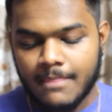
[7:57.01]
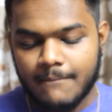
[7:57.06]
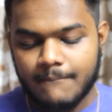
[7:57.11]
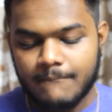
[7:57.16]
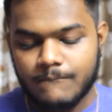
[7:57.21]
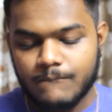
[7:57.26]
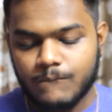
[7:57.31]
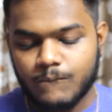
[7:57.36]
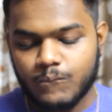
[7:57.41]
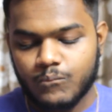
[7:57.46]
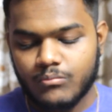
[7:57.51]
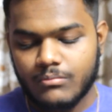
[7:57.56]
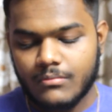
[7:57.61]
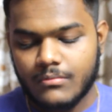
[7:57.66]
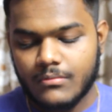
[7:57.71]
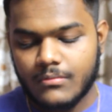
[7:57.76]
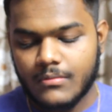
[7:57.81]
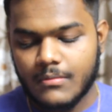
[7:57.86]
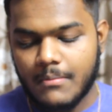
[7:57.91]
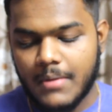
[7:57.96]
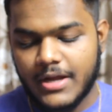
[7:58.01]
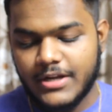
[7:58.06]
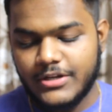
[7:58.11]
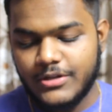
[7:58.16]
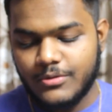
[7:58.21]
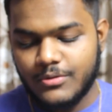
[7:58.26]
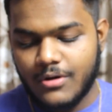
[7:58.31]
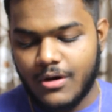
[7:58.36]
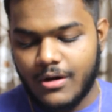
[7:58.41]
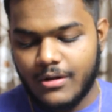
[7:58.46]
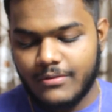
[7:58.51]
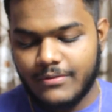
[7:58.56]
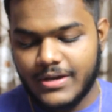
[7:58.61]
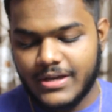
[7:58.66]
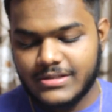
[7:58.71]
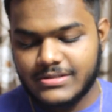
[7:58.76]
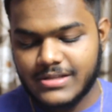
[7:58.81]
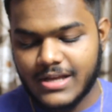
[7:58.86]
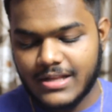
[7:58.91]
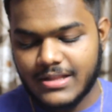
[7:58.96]
Mm, my dude
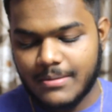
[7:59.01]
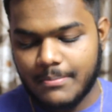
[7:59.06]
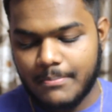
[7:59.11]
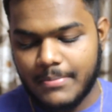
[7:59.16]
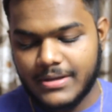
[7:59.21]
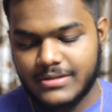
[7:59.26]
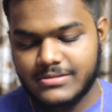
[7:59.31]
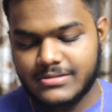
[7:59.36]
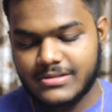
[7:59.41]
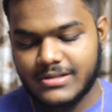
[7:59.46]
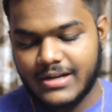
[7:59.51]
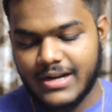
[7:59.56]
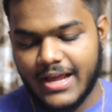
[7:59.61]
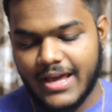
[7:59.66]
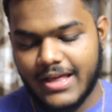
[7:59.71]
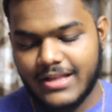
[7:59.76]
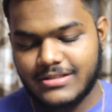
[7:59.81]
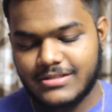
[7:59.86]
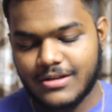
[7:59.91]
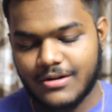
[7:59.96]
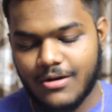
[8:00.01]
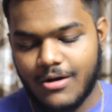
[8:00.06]
always had the best grades and